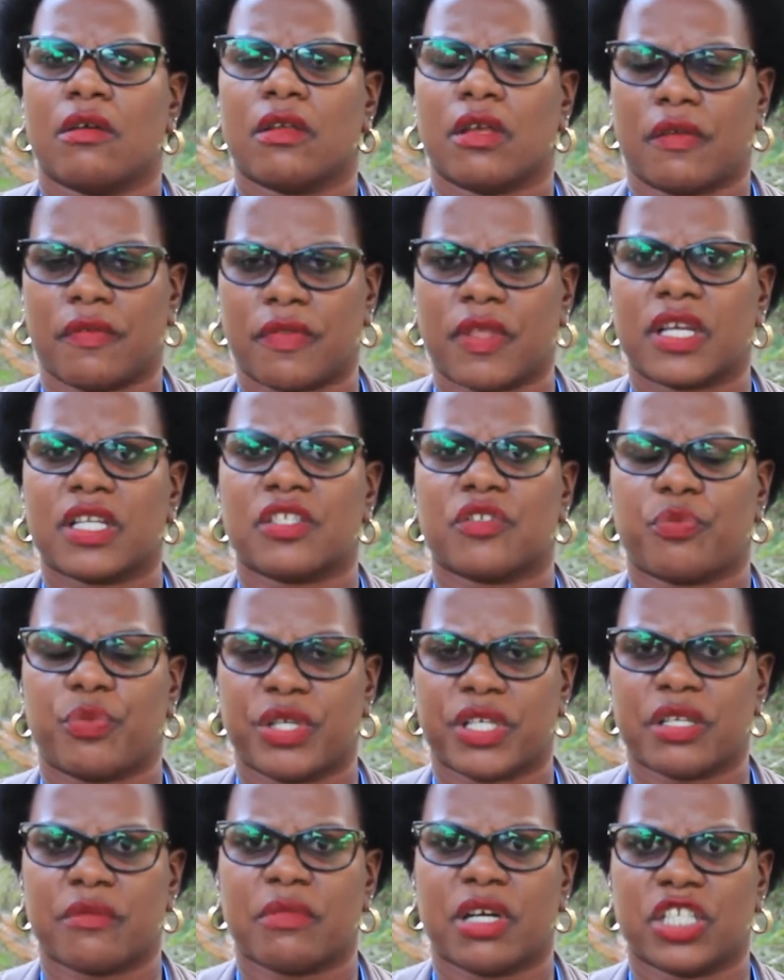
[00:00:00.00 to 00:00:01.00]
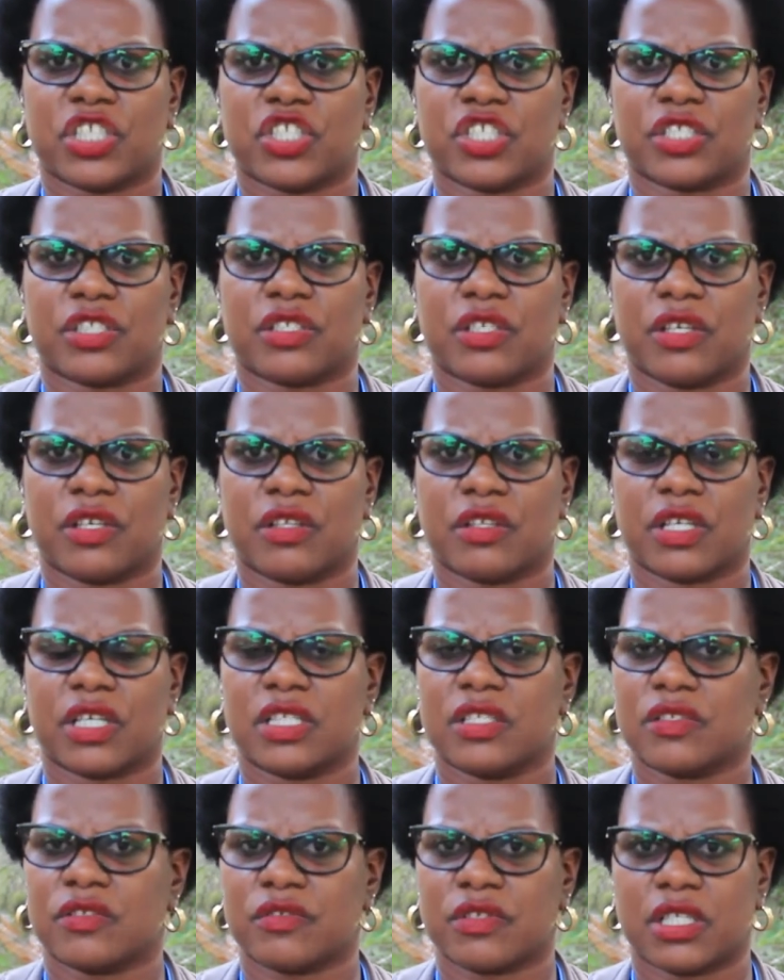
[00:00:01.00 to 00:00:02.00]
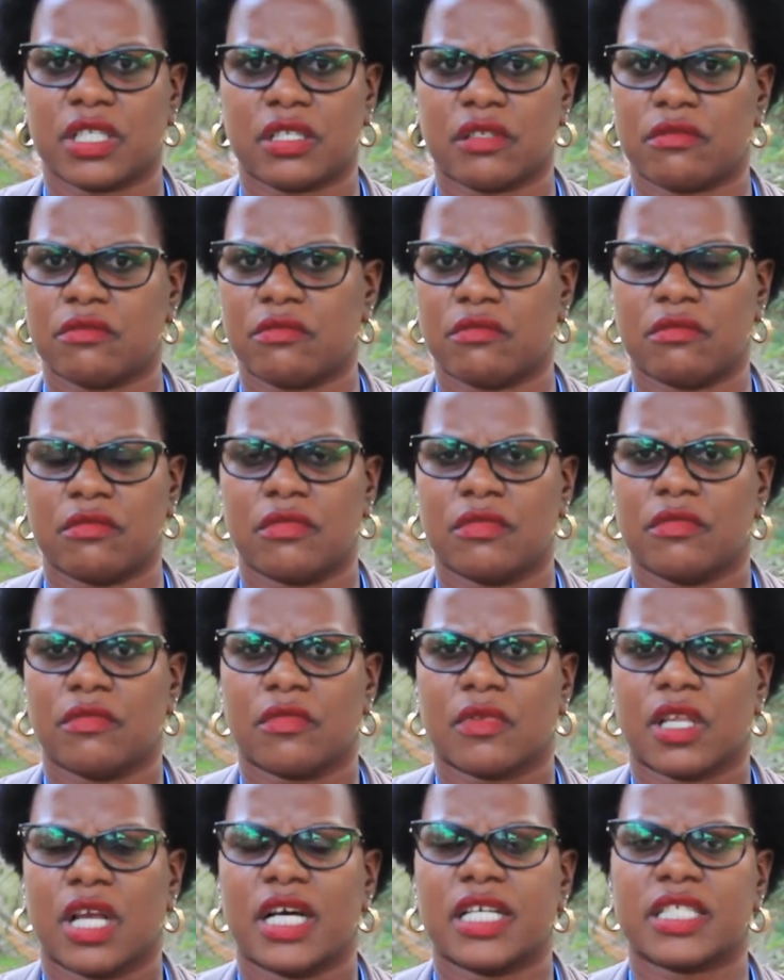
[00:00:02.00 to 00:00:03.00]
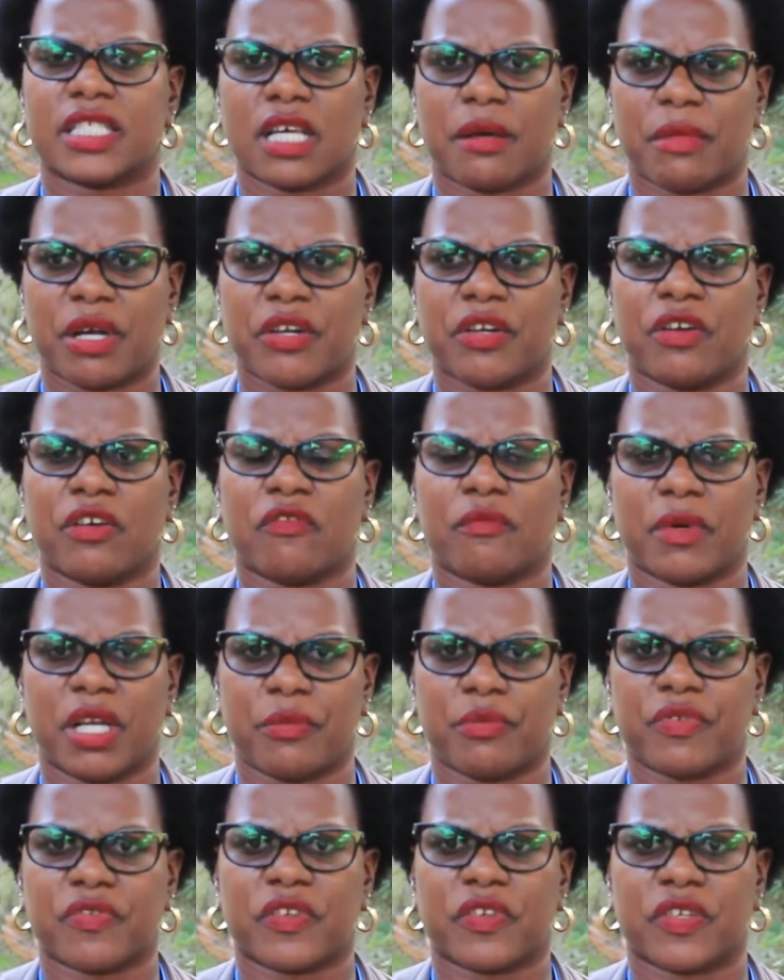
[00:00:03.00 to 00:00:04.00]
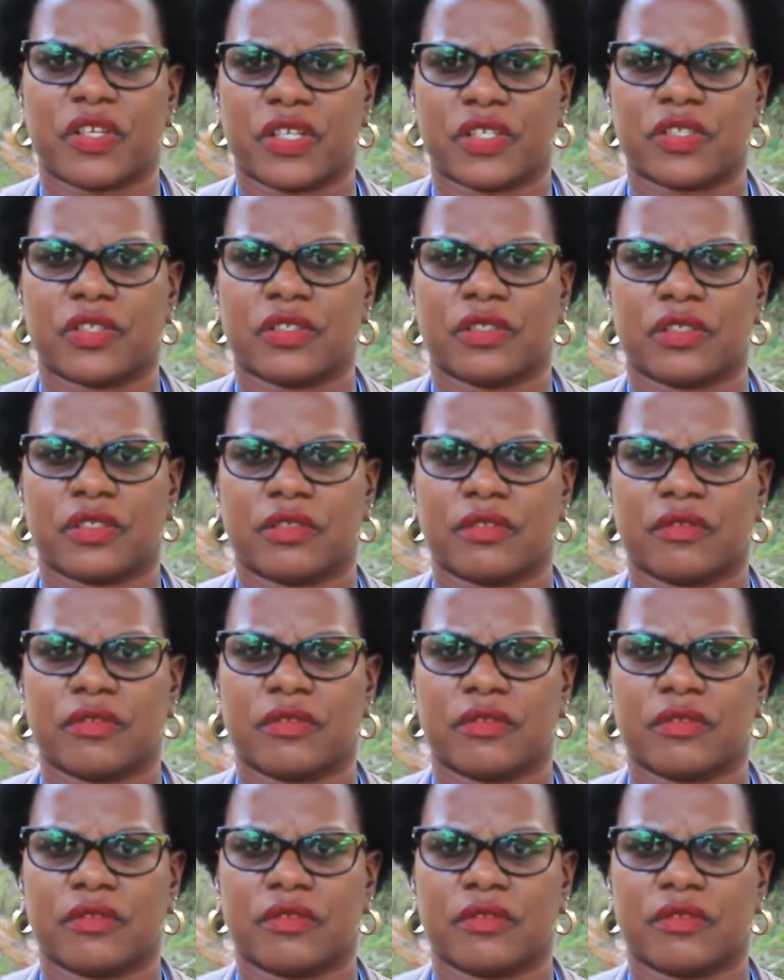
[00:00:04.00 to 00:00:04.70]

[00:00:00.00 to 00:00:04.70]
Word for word: Yeah, that is pretty much it. That is really a summary of my presentation.